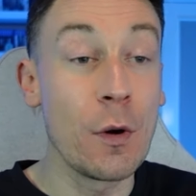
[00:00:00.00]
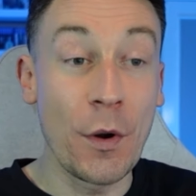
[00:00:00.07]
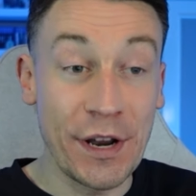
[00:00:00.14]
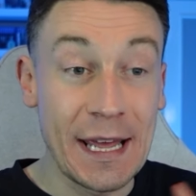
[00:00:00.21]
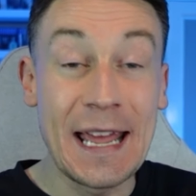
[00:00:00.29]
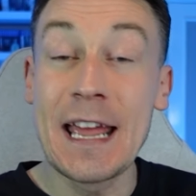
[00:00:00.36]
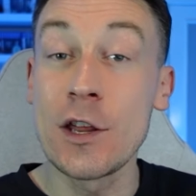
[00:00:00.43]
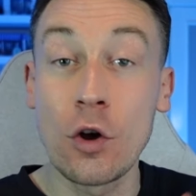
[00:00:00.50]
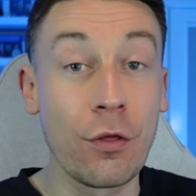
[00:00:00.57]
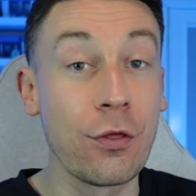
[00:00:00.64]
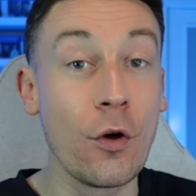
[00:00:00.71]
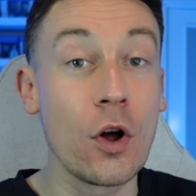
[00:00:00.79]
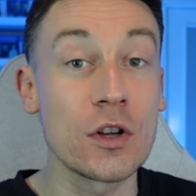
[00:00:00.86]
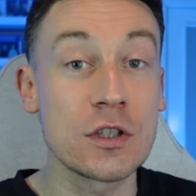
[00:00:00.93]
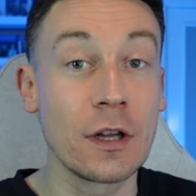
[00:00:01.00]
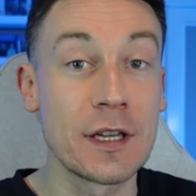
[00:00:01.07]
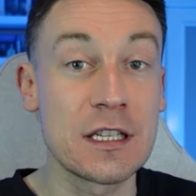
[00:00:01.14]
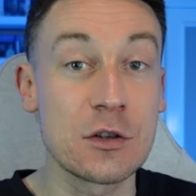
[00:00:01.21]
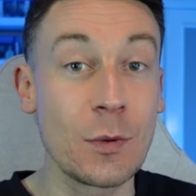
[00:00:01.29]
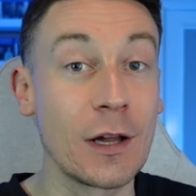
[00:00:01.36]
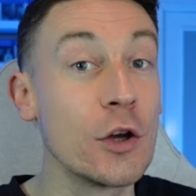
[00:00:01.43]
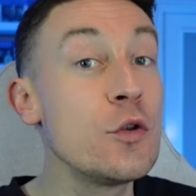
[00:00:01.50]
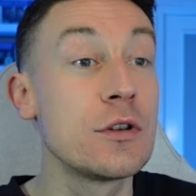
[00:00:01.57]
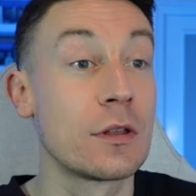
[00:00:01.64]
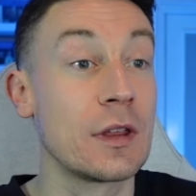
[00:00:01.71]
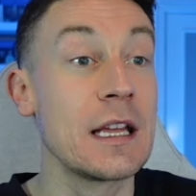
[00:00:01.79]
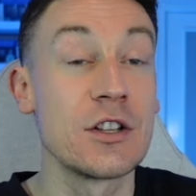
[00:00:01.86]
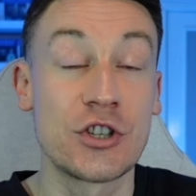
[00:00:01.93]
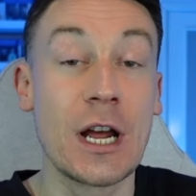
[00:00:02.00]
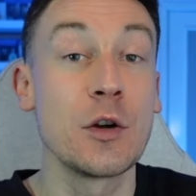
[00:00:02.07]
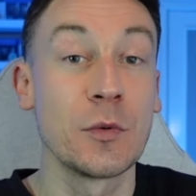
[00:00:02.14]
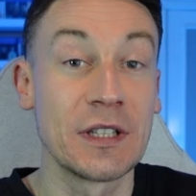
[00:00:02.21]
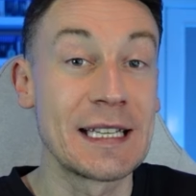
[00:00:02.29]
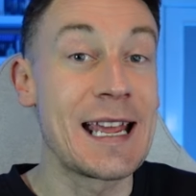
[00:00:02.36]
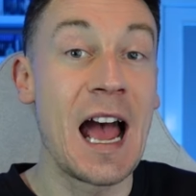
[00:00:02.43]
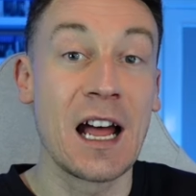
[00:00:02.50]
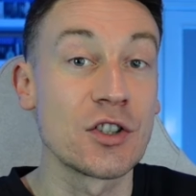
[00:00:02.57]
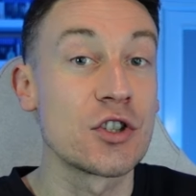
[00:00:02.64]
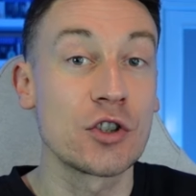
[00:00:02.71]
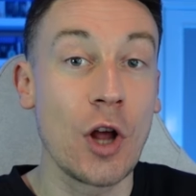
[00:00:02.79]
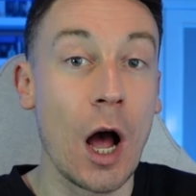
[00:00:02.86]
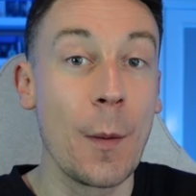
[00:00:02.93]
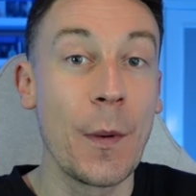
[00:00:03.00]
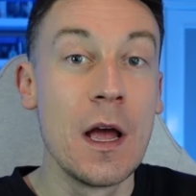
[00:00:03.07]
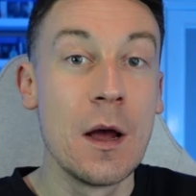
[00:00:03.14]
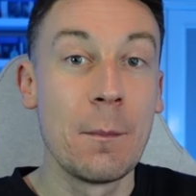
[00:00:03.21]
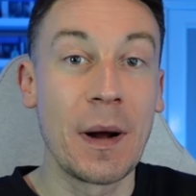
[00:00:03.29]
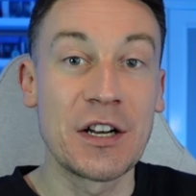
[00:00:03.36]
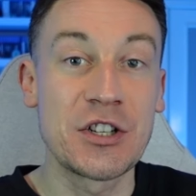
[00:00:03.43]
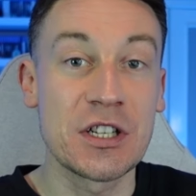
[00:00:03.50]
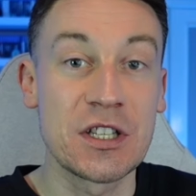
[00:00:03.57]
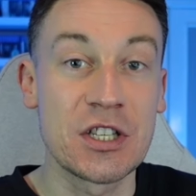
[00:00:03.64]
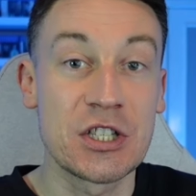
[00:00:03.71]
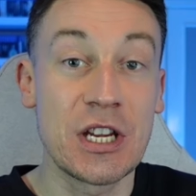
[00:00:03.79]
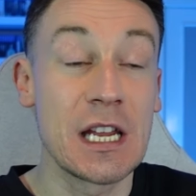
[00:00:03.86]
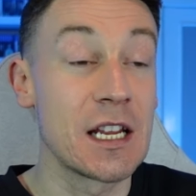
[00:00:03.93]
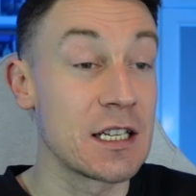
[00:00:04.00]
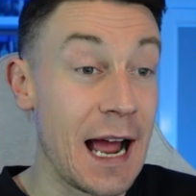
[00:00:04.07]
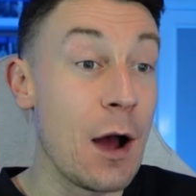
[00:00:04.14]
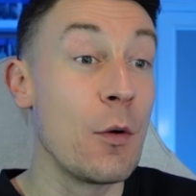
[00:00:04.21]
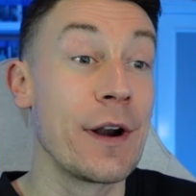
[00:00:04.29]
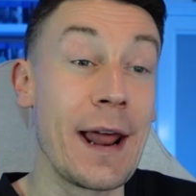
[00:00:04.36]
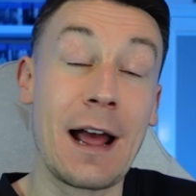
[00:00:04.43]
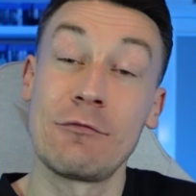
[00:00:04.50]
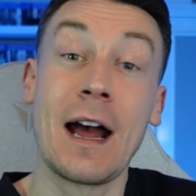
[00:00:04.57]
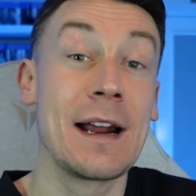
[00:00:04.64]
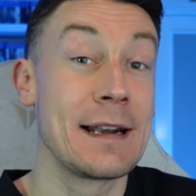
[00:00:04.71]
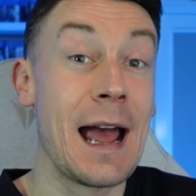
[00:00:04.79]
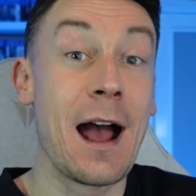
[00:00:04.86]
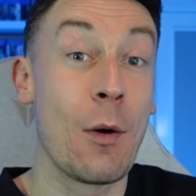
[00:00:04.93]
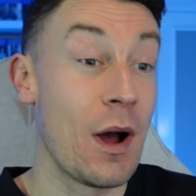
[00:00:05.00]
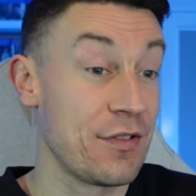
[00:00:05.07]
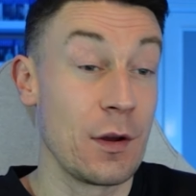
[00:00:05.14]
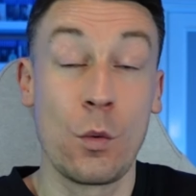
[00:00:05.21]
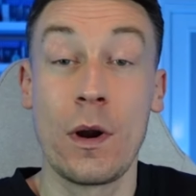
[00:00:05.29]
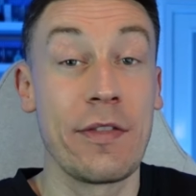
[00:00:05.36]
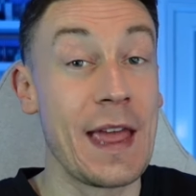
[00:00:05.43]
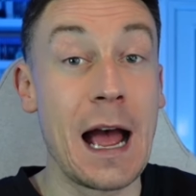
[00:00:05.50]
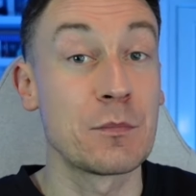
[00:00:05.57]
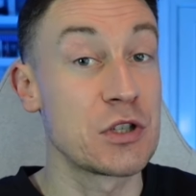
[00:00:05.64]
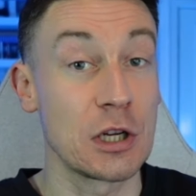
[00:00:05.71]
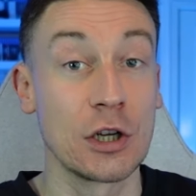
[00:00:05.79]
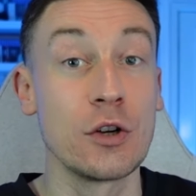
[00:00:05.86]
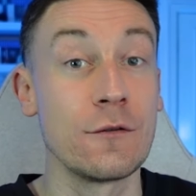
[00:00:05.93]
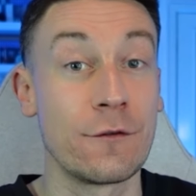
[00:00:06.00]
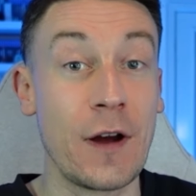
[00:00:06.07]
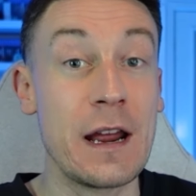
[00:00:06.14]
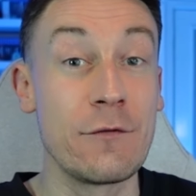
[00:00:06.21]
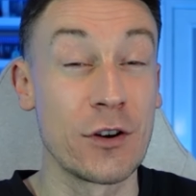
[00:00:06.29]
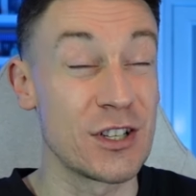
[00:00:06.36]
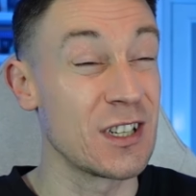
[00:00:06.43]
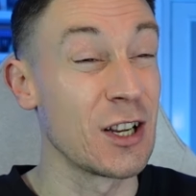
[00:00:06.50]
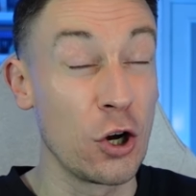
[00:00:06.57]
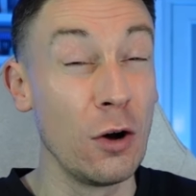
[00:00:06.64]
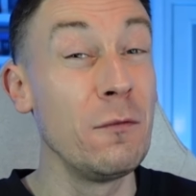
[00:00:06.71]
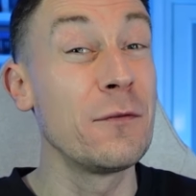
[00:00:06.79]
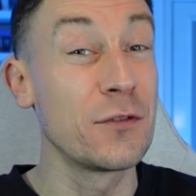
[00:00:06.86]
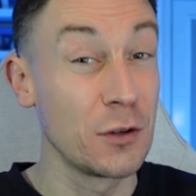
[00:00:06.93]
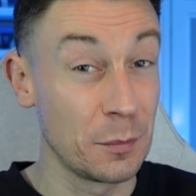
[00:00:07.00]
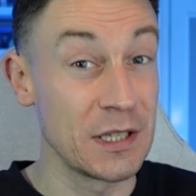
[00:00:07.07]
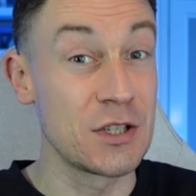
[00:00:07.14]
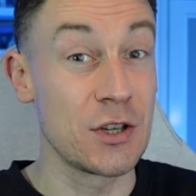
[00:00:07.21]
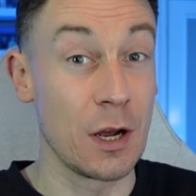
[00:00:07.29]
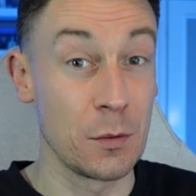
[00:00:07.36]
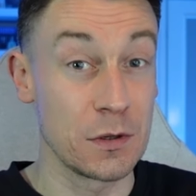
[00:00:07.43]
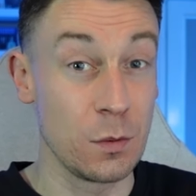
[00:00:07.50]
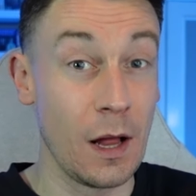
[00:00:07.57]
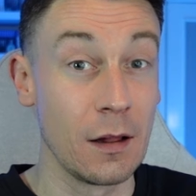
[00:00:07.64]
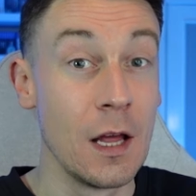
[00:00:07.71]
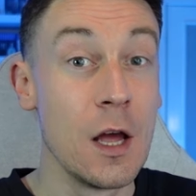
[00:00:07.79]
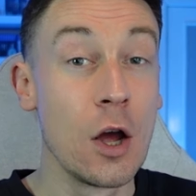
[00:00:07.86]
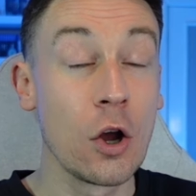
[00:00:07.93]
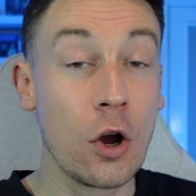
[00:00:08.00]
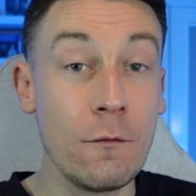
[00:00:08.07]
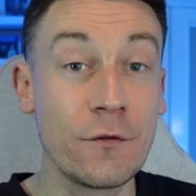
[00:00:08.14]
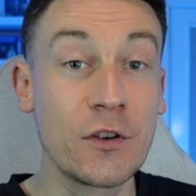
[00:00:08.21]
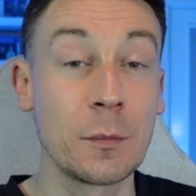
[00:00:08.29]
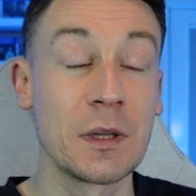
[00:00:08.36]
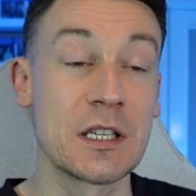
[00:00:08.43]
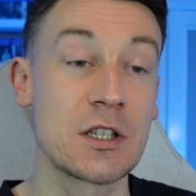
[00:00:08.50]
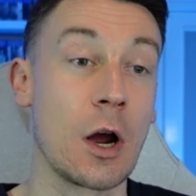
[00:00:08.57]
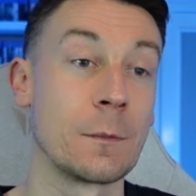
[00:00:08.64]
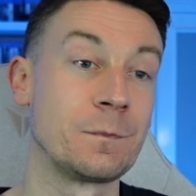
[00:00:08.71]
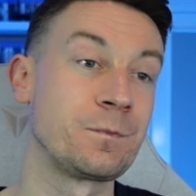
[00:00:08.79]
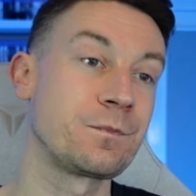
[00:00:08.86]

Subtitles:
I want to hear your thoughts on this as well. Who do you think genuinely can stop Manchester City? Because out and out right now, I think we're the absolute favourites, and comfortably so as well. Comfortably so.